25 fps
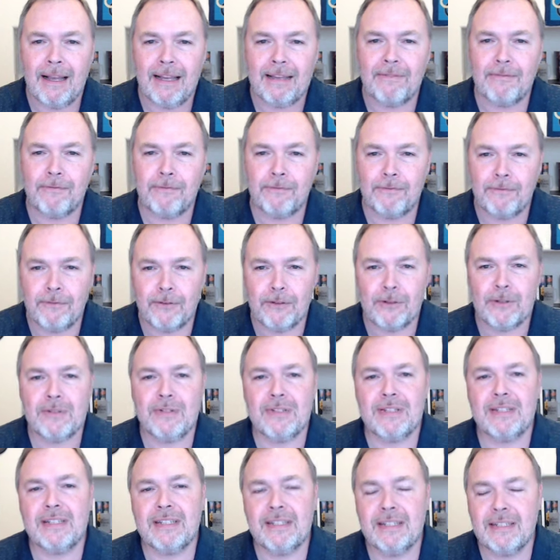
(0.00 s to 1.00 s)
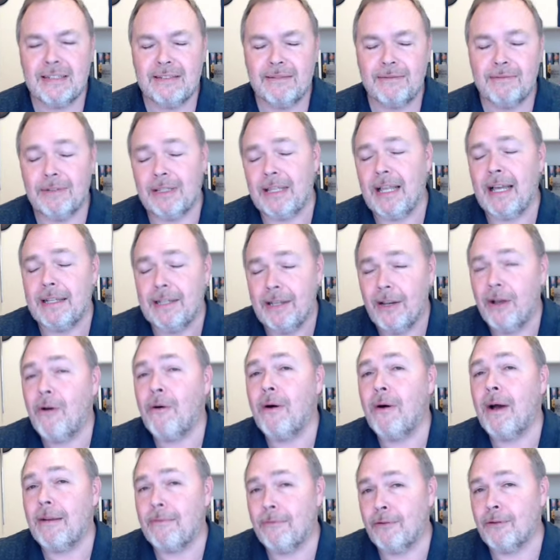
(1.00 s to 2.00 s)
first well, I
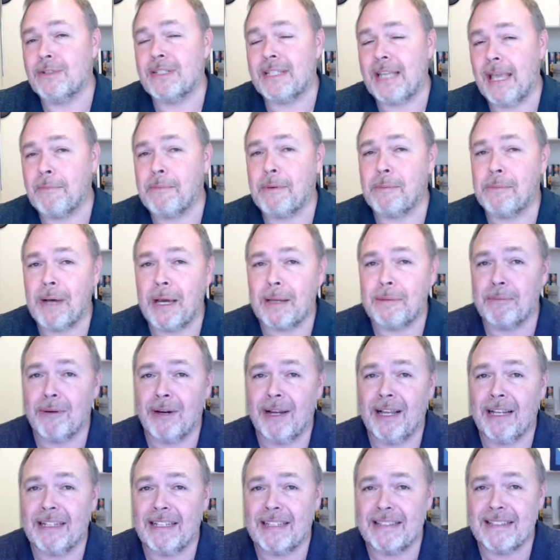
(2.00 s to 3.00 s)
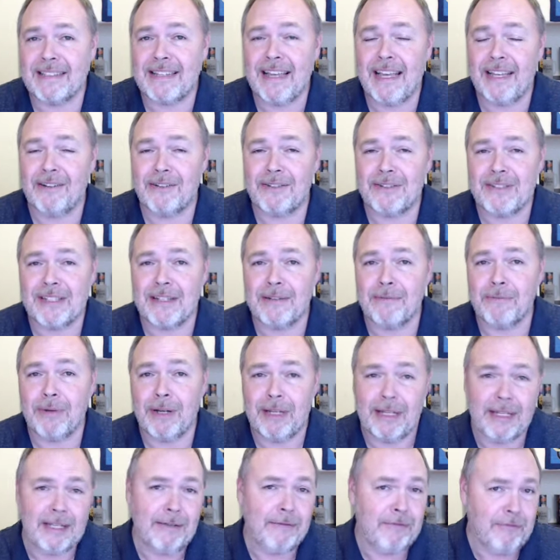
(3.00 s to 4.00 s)
know I first came upon Brandon Sanderson
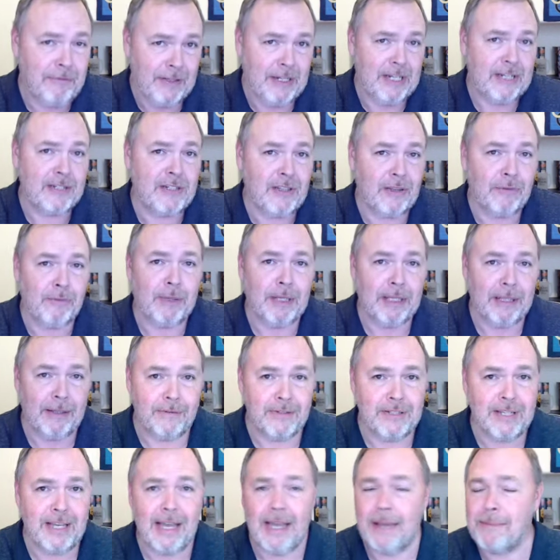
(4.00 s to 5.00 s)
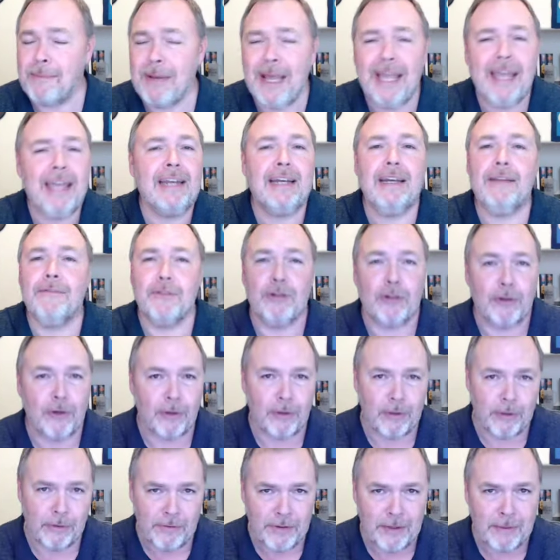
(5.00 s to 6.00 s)
when he finished The Wheel of Time. I hadn't even
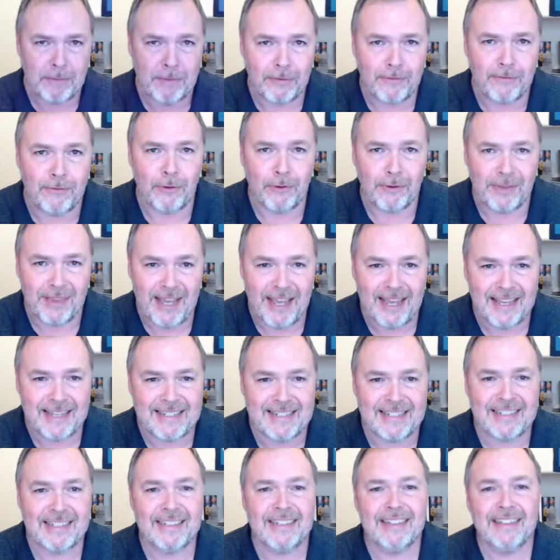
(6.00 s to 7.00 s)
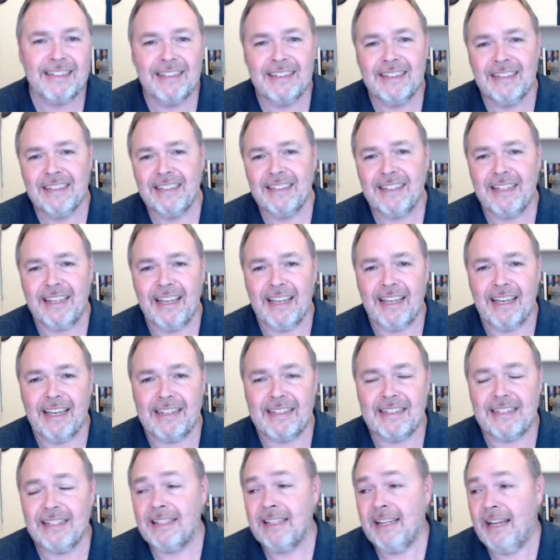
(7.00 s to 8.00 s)
heard of him before that.
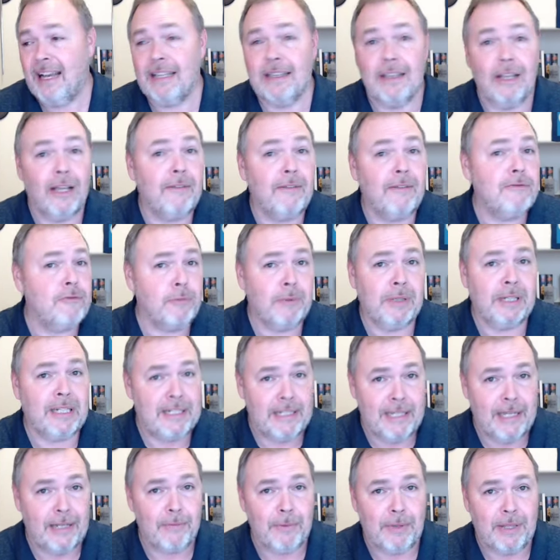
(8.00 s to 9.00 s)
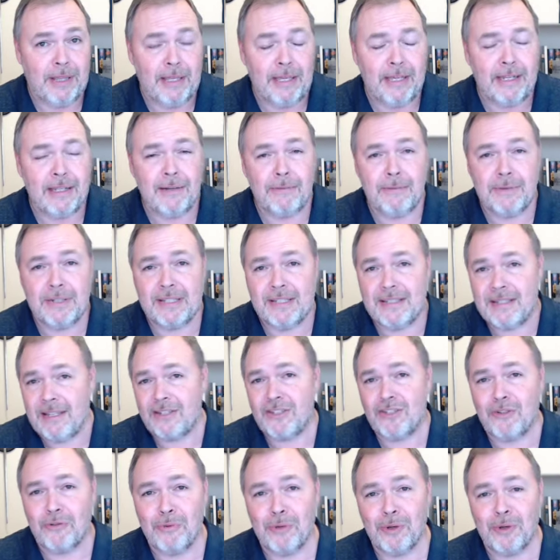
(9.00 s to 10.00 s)
And I loved what he did with it. It was
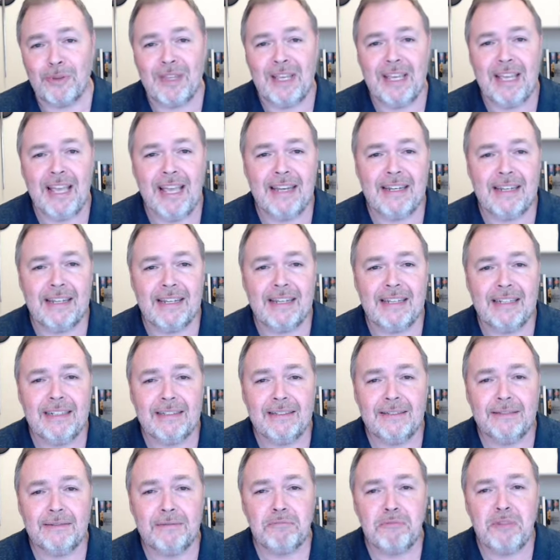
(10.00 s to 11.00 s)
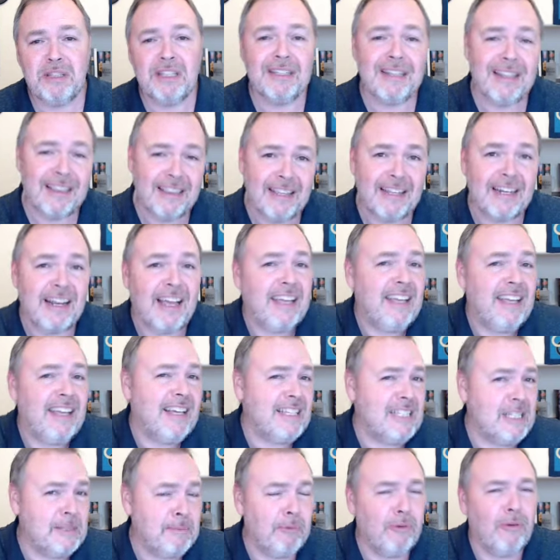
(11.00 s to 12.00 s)
such a worthy ending that then I
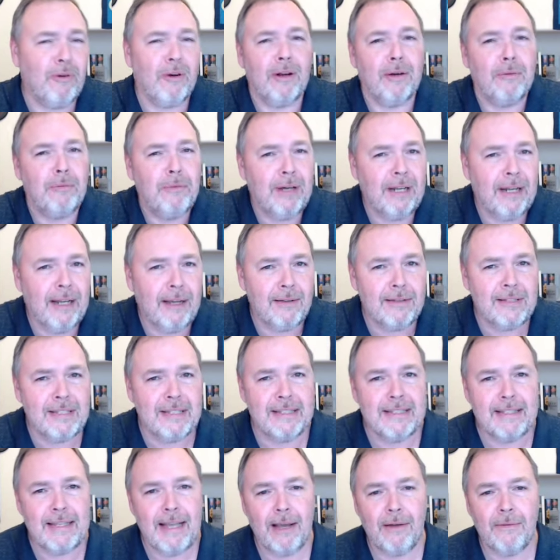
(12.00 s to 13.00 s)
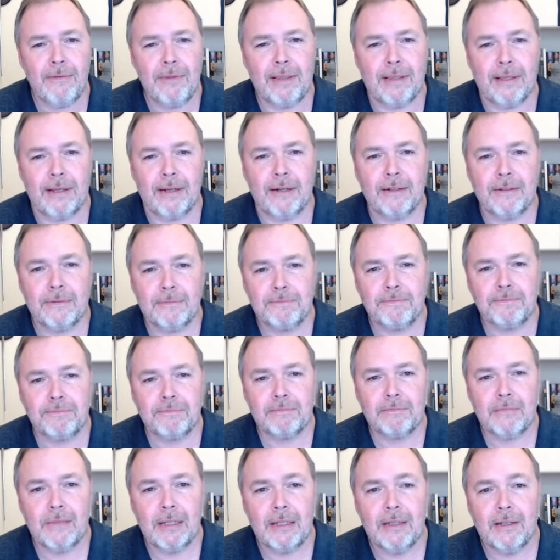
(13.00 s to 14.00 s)
explored what else is out there.
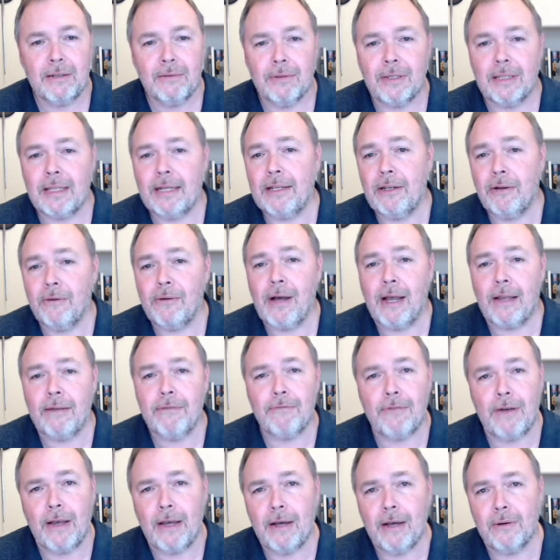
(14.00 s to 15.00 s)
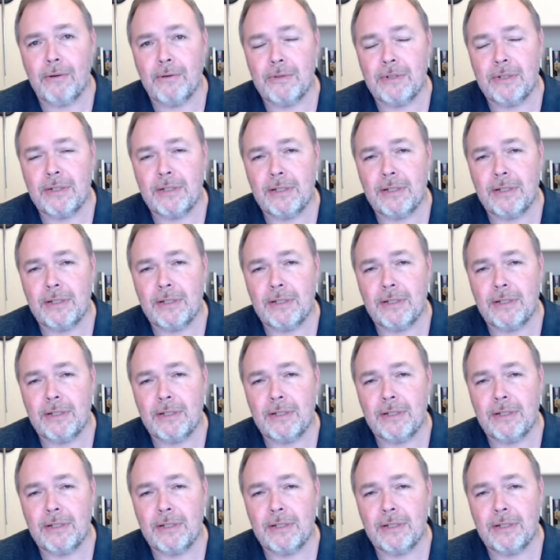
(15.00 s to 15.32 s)
Well, I know I found